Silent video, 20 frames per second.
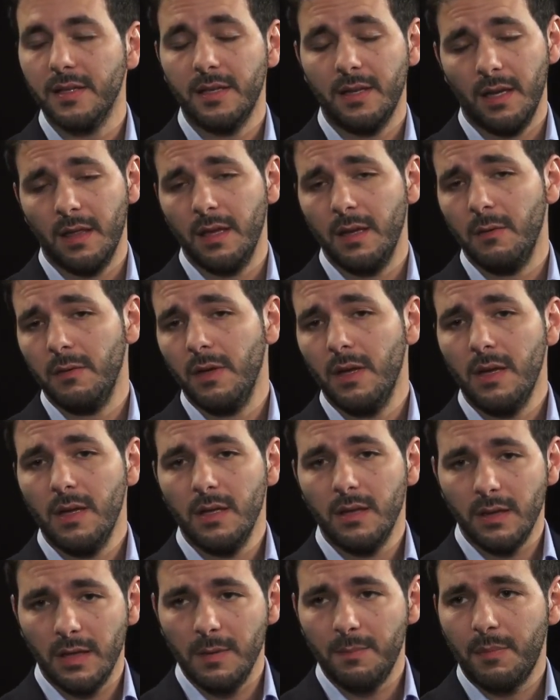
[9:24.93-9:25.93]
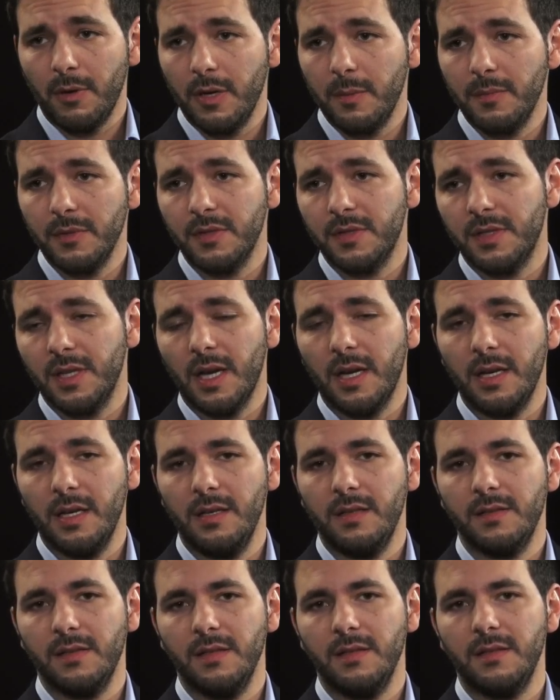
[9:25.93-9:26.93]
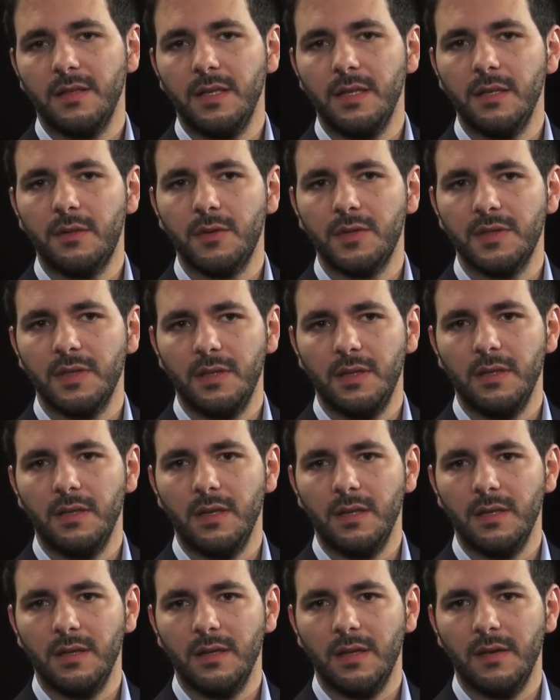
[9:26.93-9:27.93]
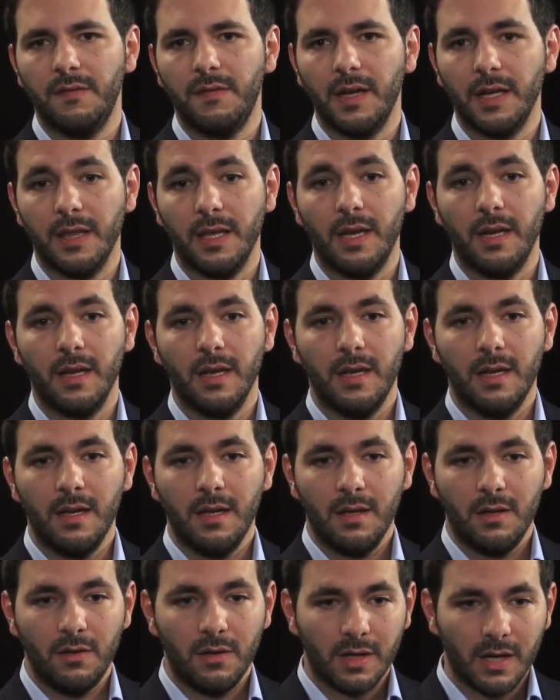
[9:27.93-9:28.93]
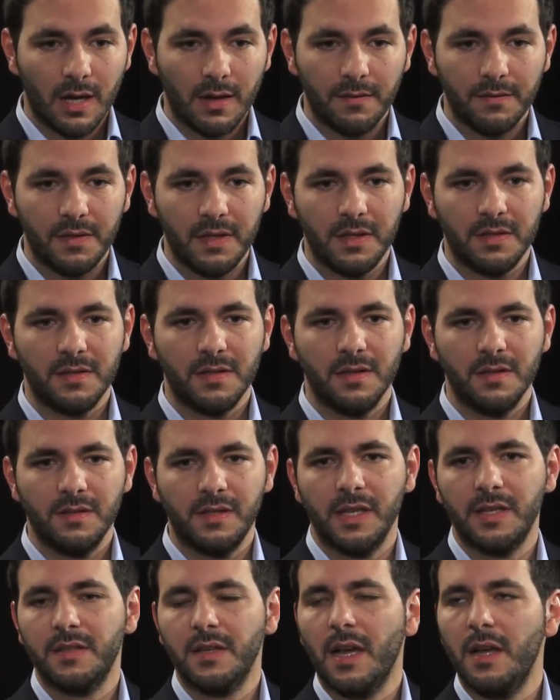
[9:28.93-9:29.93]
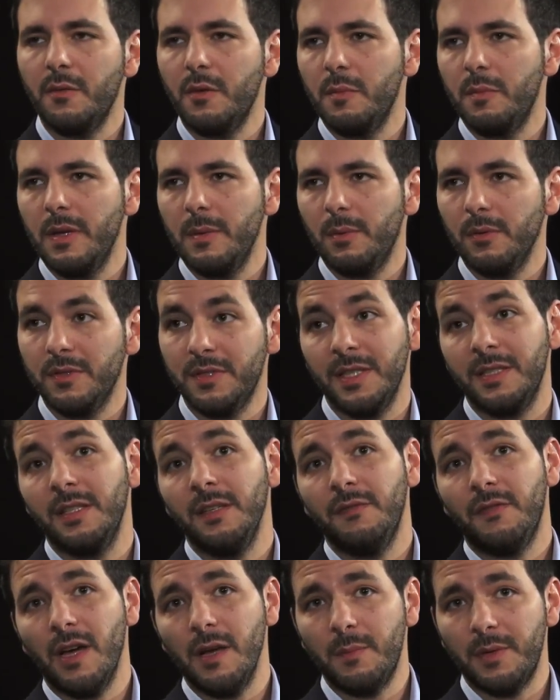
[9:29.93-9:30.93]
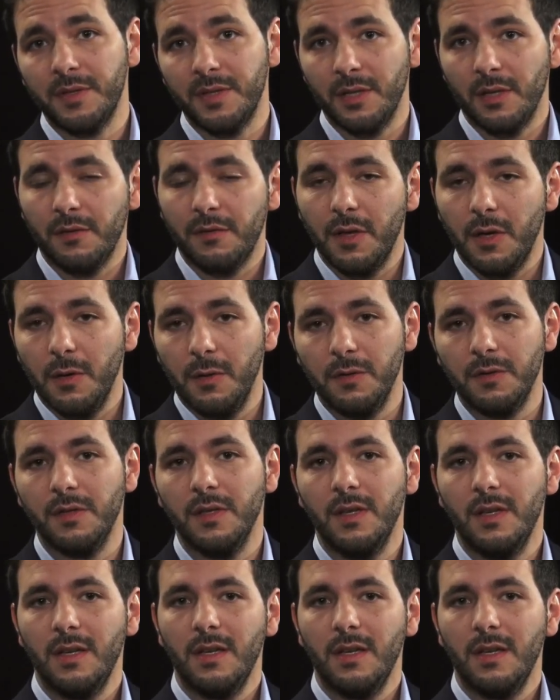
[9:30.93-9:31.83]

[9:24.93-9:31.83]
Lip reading: And I think the Ponemon study is interesting in the fact that you have these 600 people, 65% of those